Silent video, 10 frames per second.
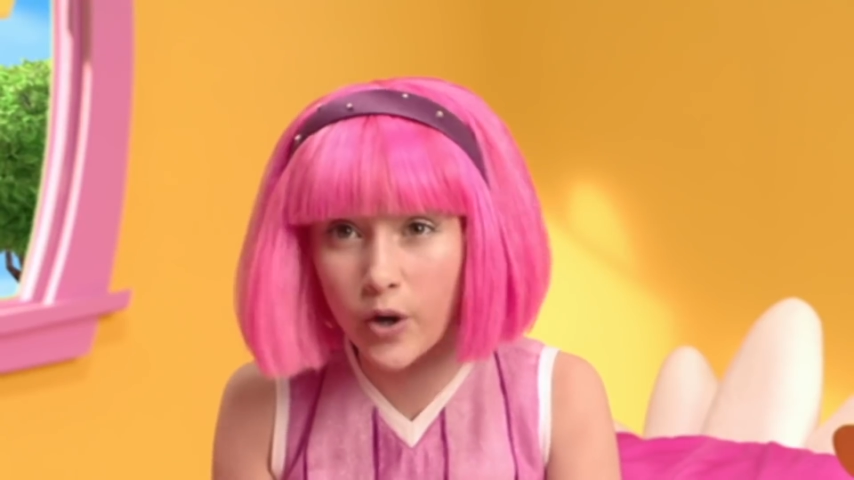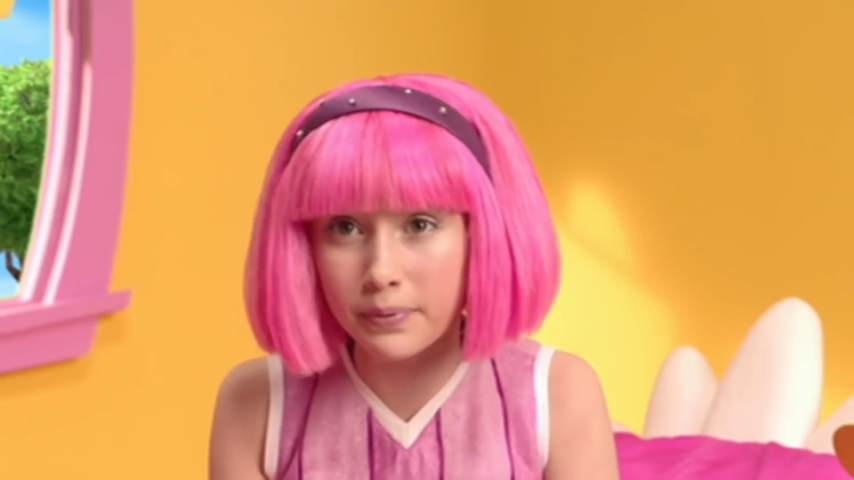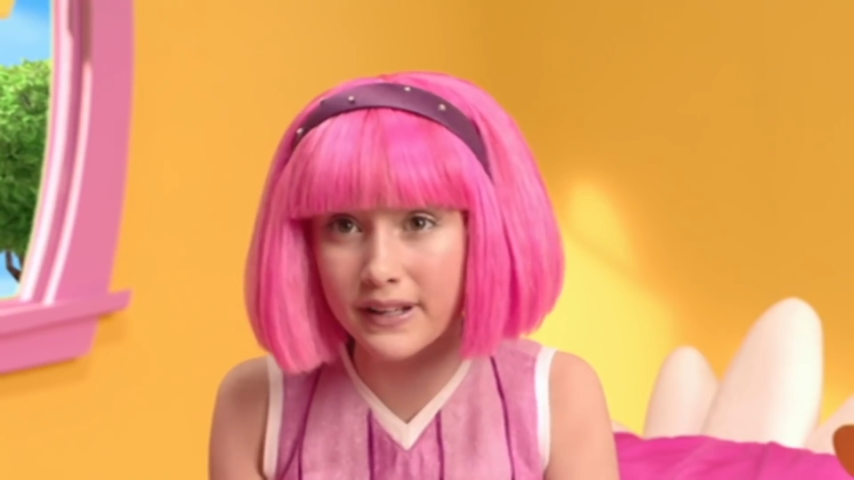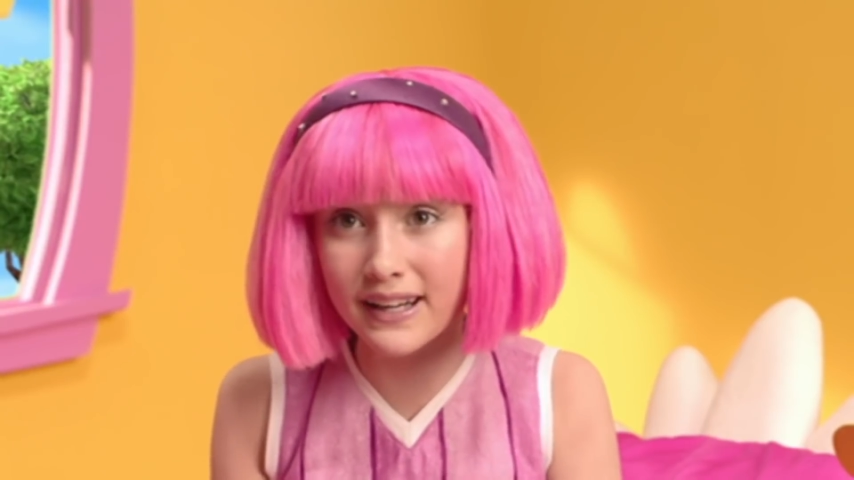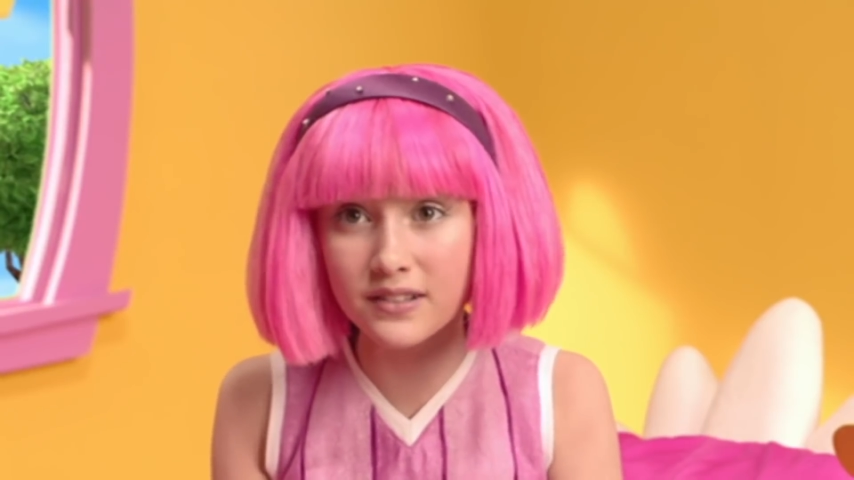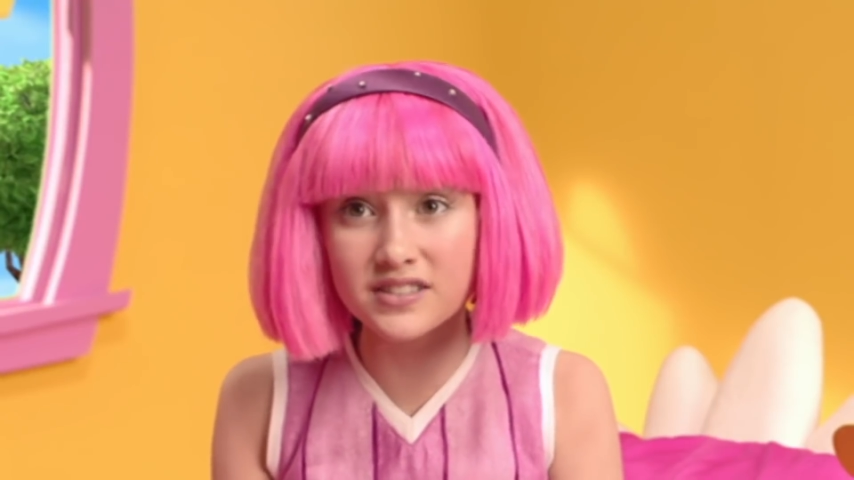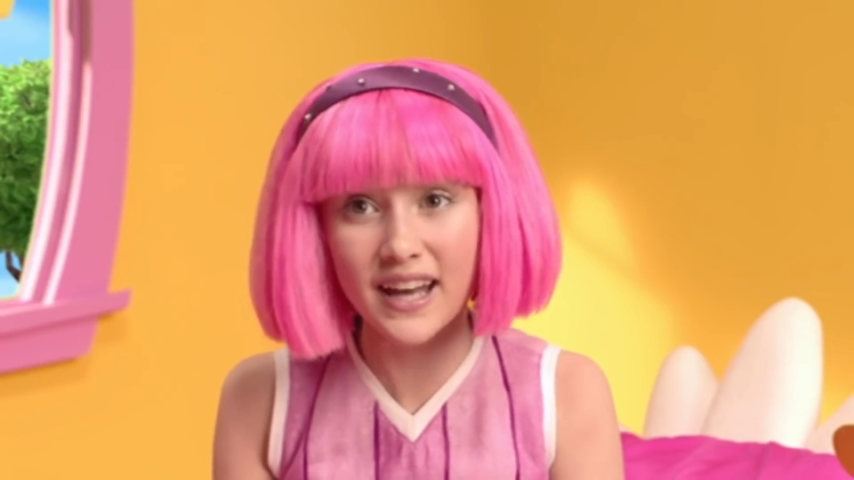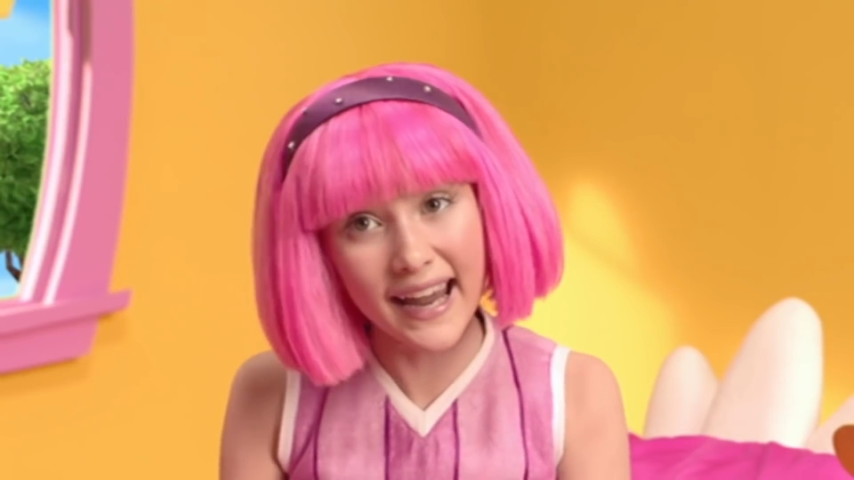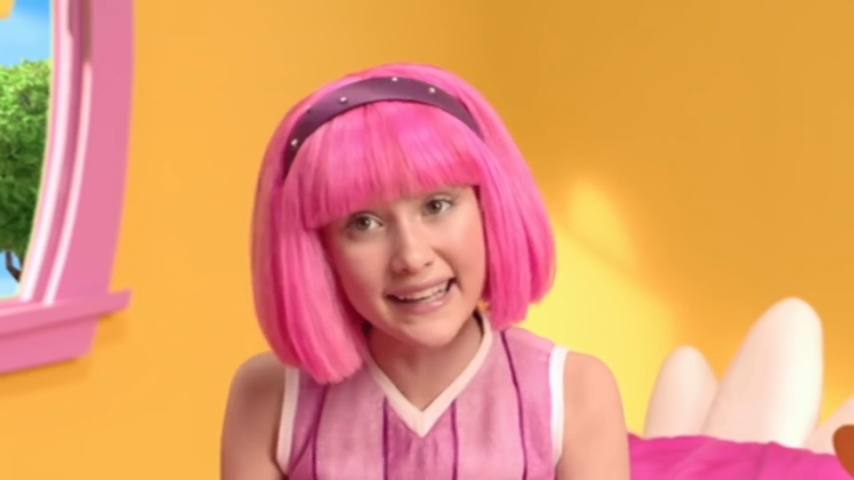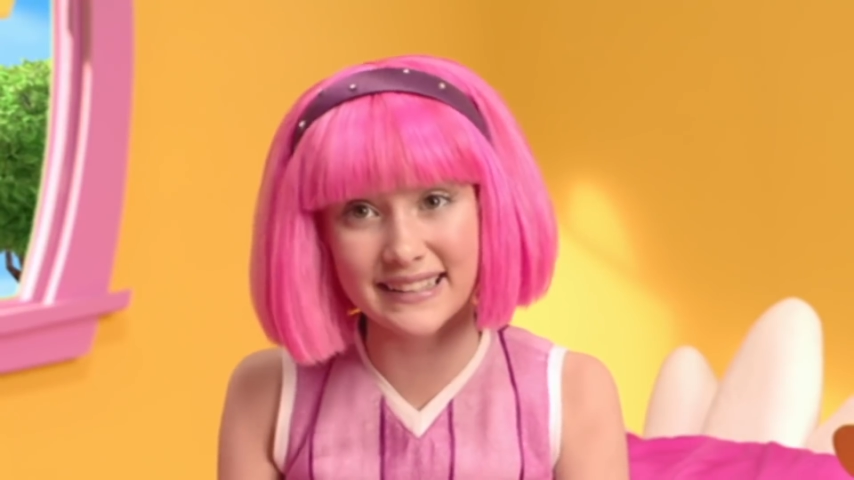don't play
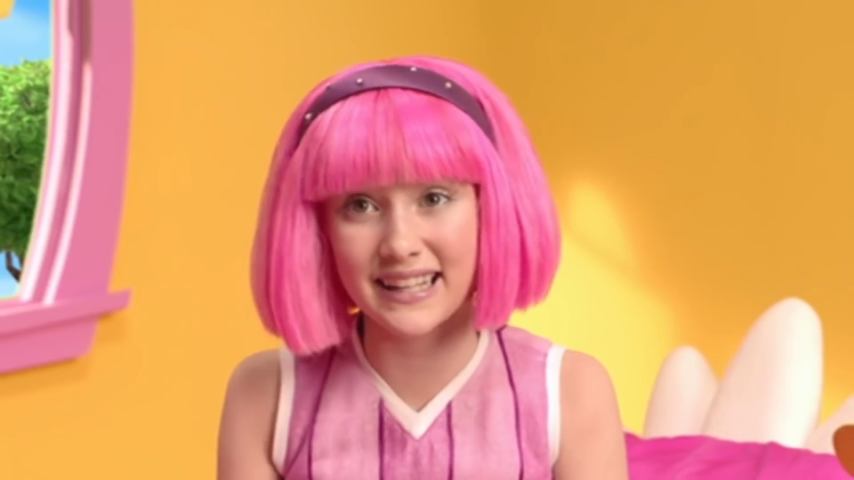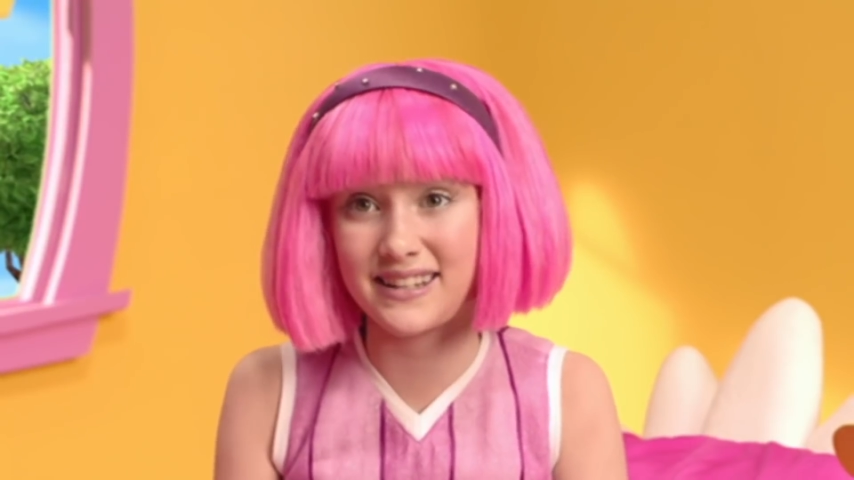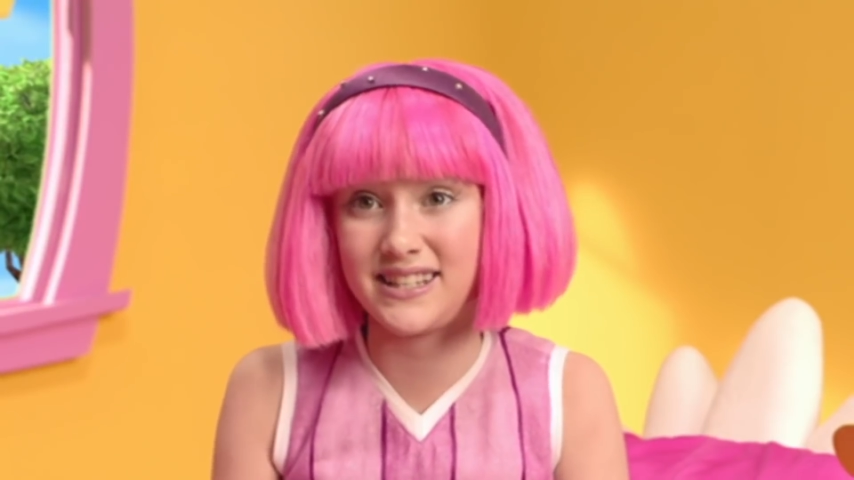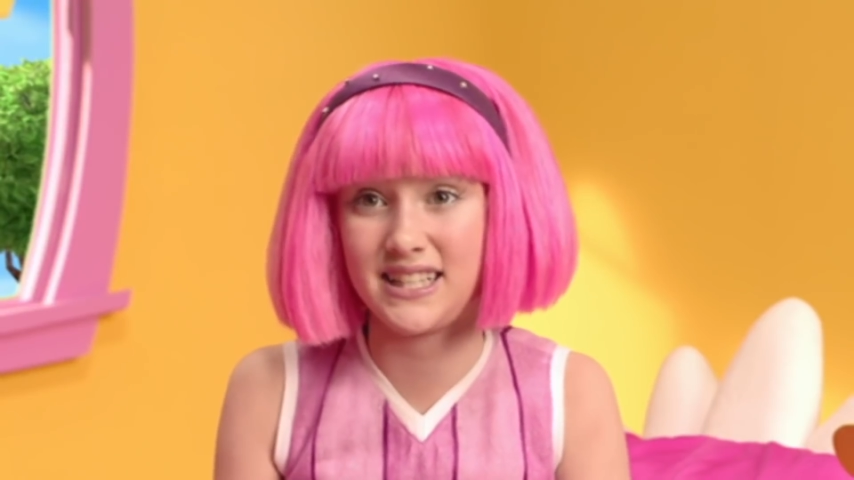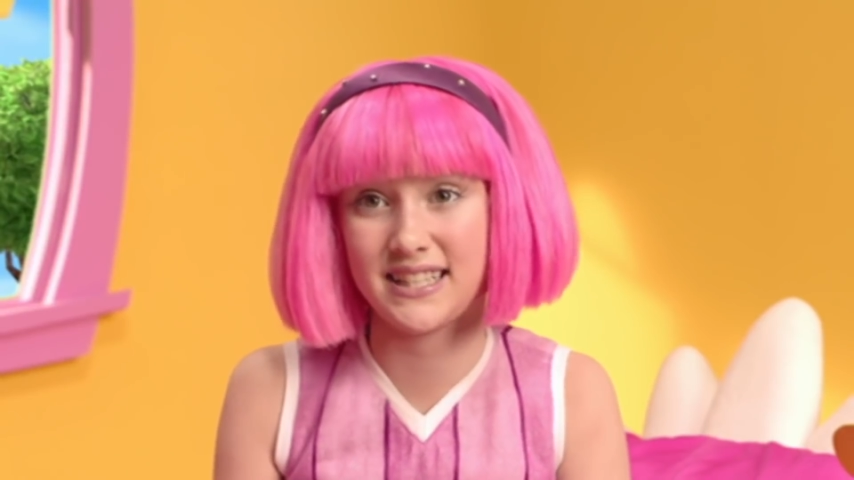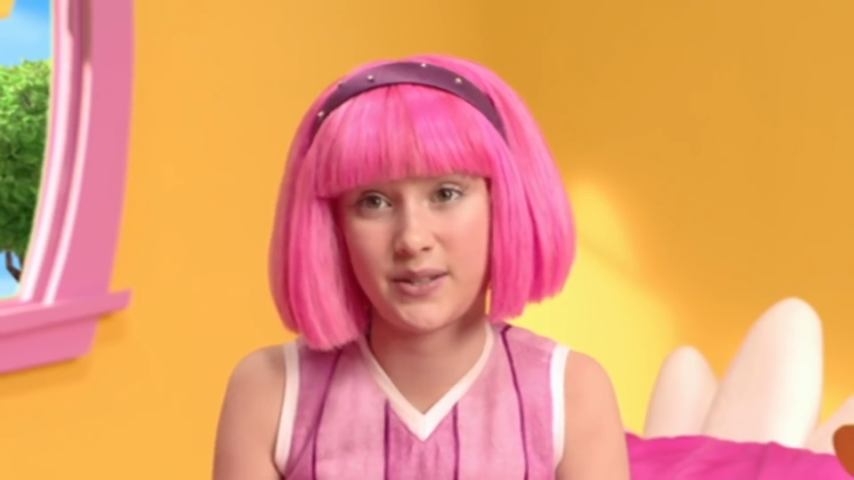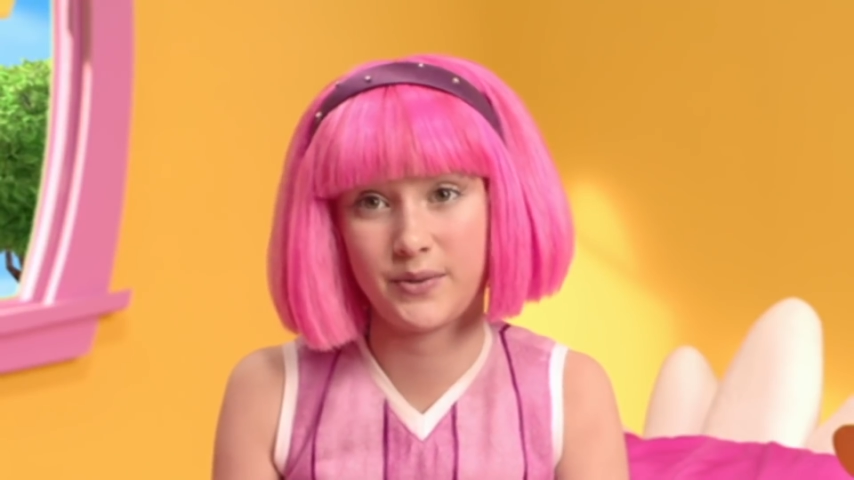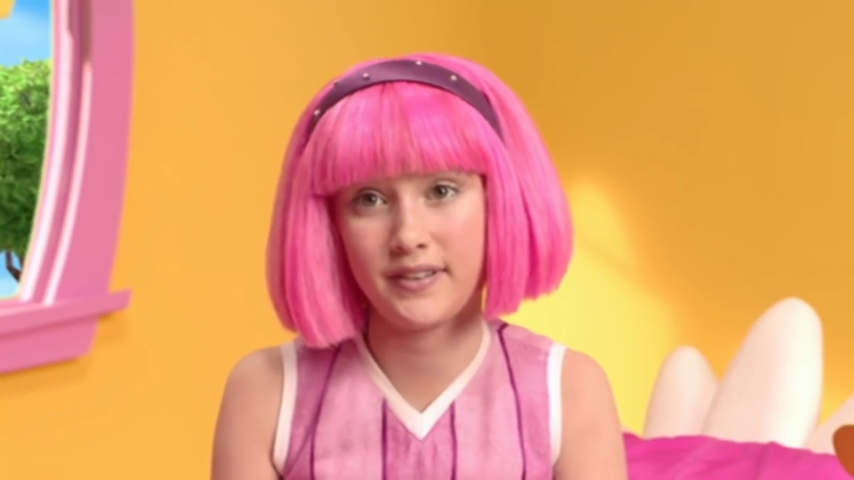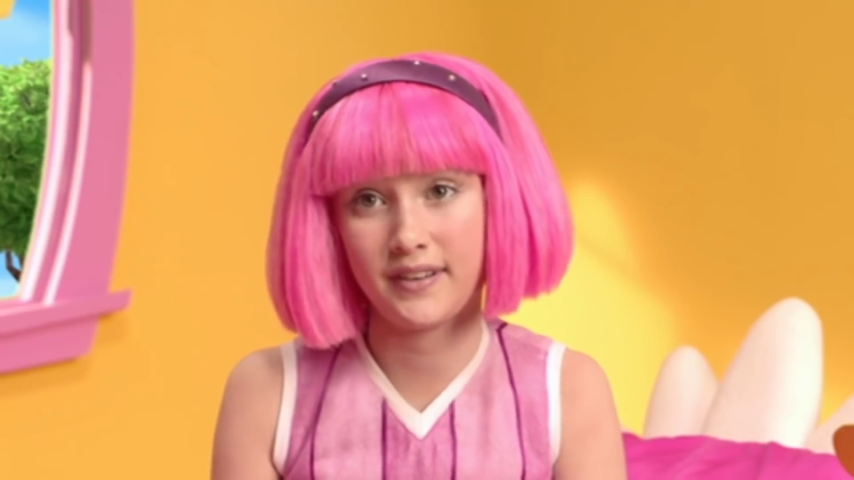outside in LazyTown.